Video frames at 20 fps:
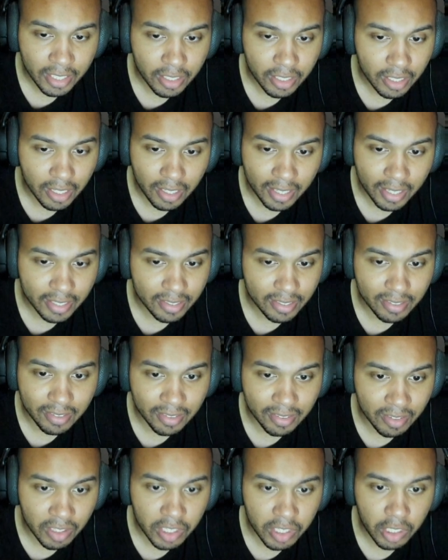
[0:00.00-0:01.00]
like,
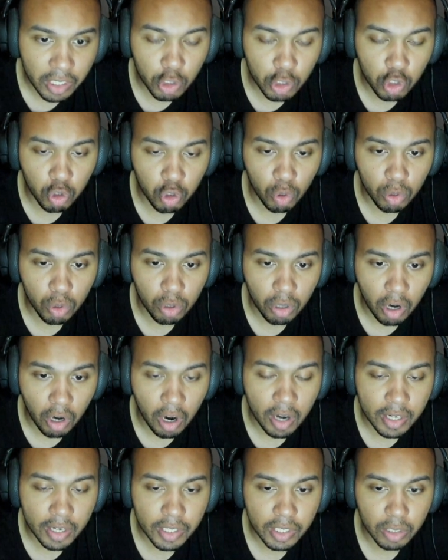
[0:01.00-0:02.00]
this controller
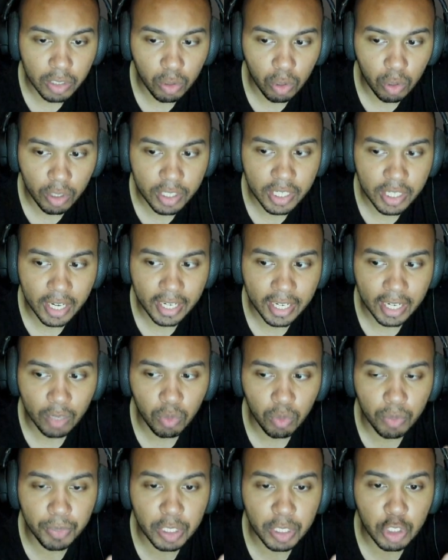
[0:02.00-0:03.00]
honestly looks like it
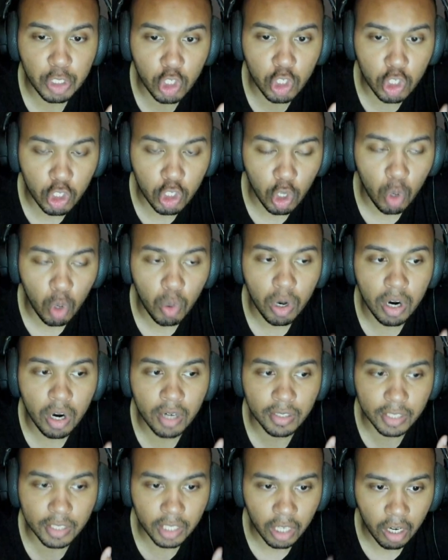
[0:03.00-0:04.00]
would be so
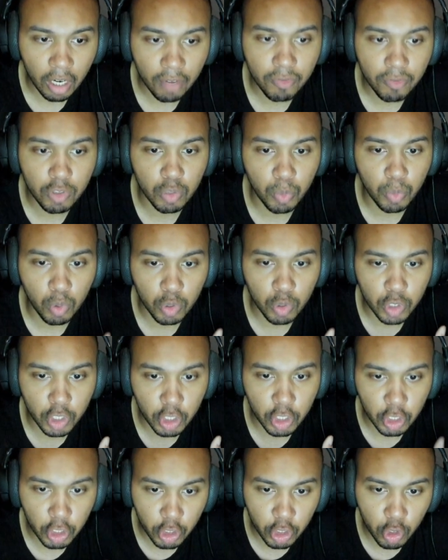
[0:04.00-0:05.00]
uncomfortable to
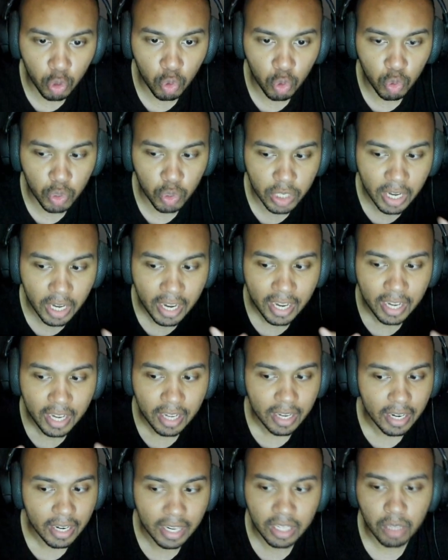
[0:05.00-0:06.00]
use
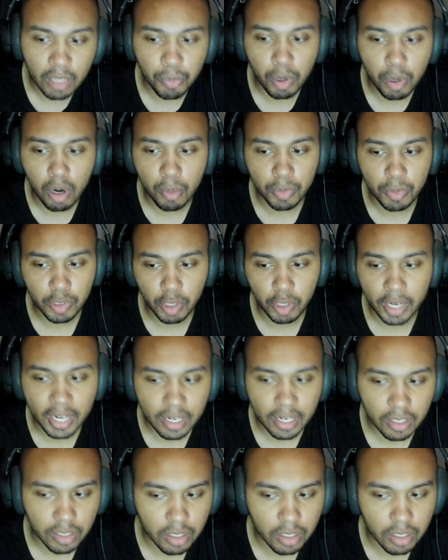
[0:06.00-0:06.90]
in the palm of your hands.